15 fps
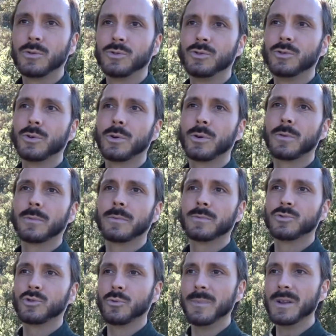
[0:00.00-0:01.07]
your
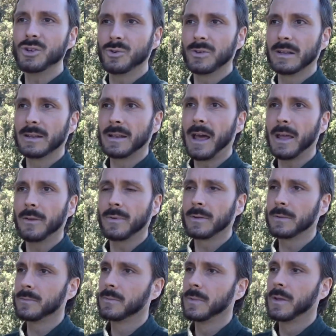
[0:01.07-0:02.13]
true mission in life
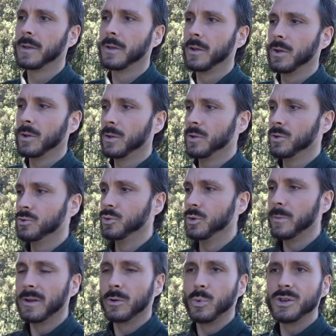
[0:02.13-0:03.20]
and you
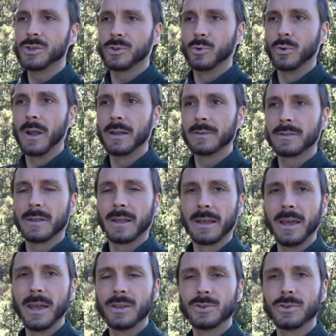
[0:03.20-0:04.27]
even wish to get
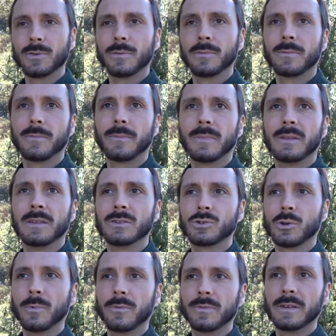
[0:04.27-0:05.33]
engaged in
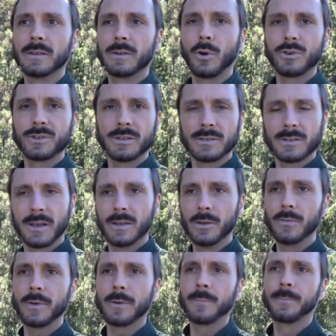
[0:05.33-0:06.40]
some of the courses I
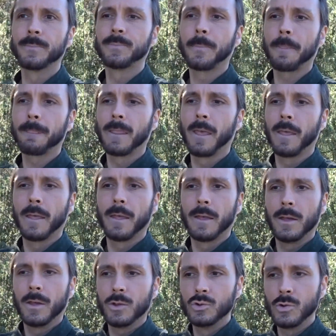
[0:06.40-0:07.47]
offer,
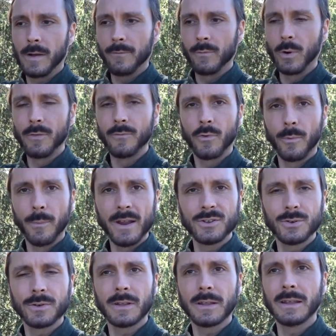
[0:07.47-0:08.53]
you have more
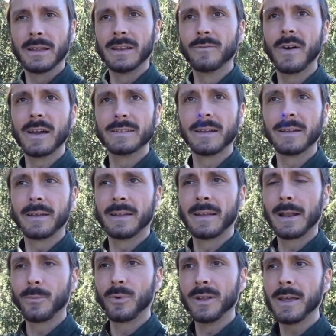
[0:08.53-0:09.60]
information in Vital in
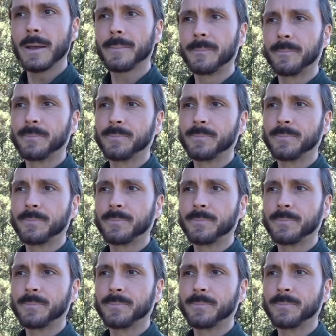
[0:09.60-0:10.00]
Harmonia